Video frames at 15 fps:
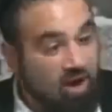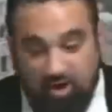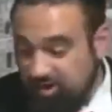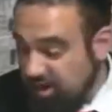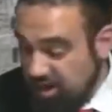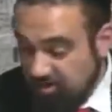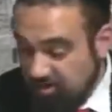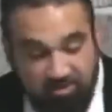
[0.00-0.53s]

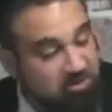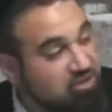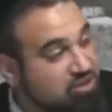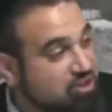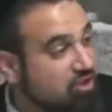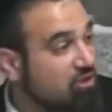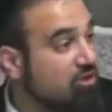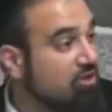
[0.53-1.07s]
On him, on his
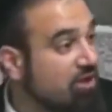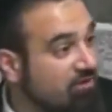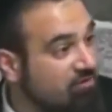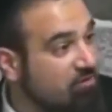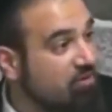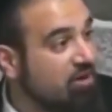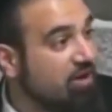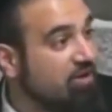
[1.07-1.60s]
shirt,
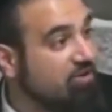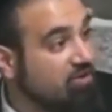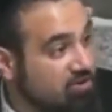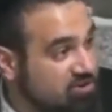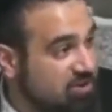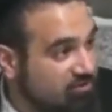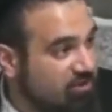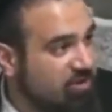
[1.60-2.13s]
everywhere. It
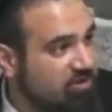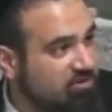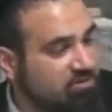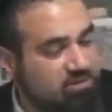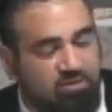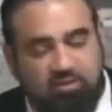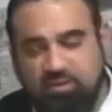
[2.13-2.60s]
looks like real.